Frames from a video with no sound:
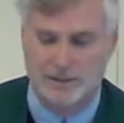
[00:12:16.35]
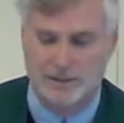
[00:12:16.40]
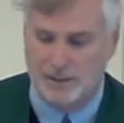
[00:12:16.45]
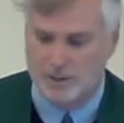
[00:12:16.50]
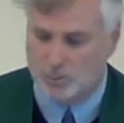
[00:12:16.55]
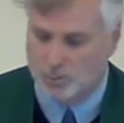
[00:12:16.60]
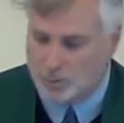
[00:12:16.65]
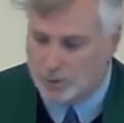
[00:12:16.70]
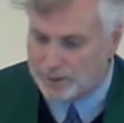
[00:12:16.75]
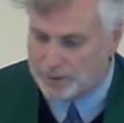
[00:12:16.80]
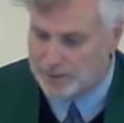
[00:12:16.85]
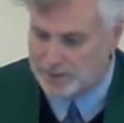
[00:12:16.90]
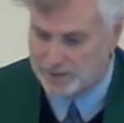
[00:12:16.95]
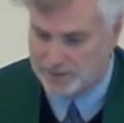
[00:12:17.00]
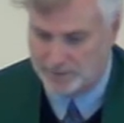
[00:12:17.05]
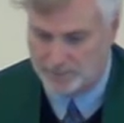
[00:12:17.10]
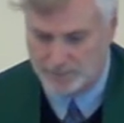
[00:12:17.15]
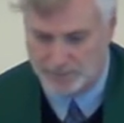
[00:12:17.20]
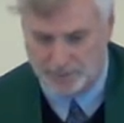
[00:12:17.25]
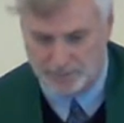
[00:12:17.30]
in
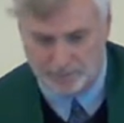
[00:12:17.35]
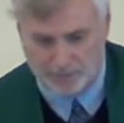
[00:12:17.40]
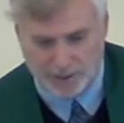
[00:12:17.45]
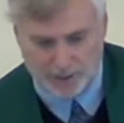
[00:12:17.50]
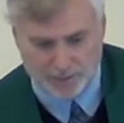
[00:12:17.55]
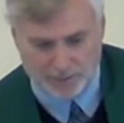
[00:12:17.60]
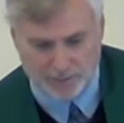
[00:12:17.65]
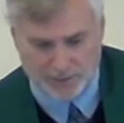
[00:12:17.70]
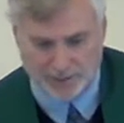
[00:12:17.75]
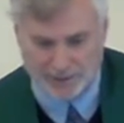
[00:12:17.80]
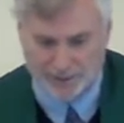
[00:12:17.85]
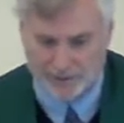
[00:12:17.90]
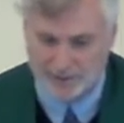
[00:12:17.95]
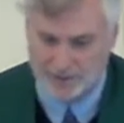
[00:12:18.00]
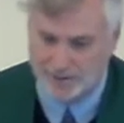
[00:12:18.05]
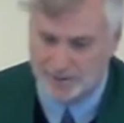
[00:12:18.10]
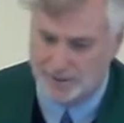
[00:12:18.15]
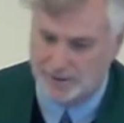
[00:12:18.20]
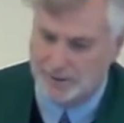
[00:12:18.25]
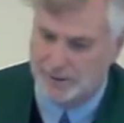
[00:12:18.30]
worship, in
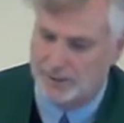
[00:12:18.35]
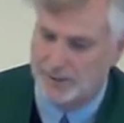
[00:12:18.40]
music,